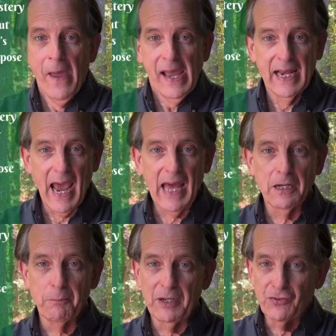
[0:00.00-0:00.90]
It had to
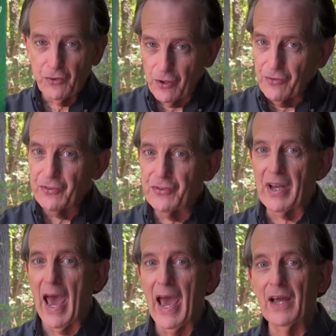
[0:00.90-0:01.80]
be certain
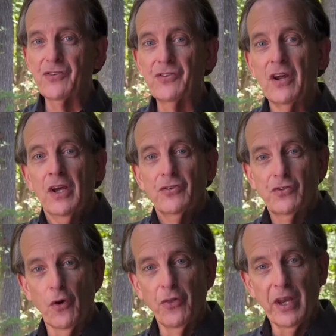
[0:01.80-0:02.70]
stacks
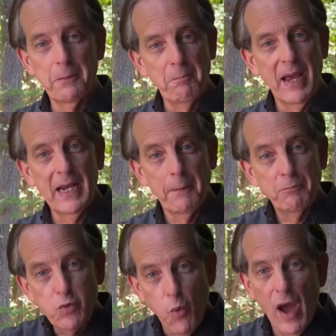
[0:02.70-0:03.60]
so that it made up
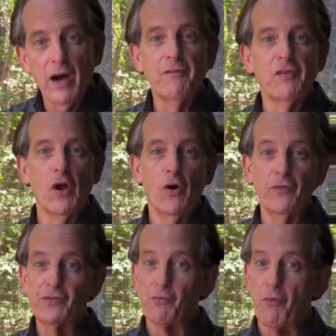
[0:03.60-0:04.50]
12
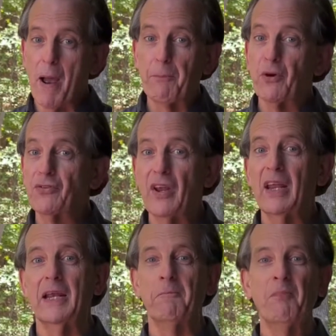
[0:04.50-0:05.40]
loaves
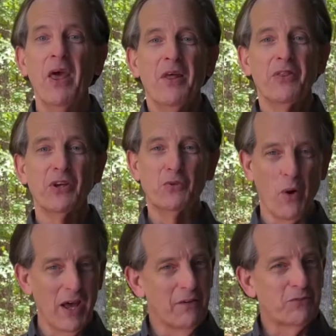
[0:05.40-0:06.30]
representing the
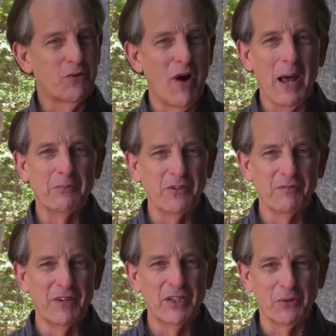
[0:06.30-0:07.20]
12 tribes of
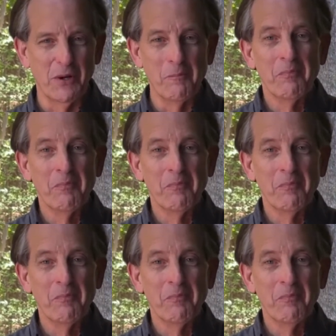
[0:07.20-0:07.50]
Israel.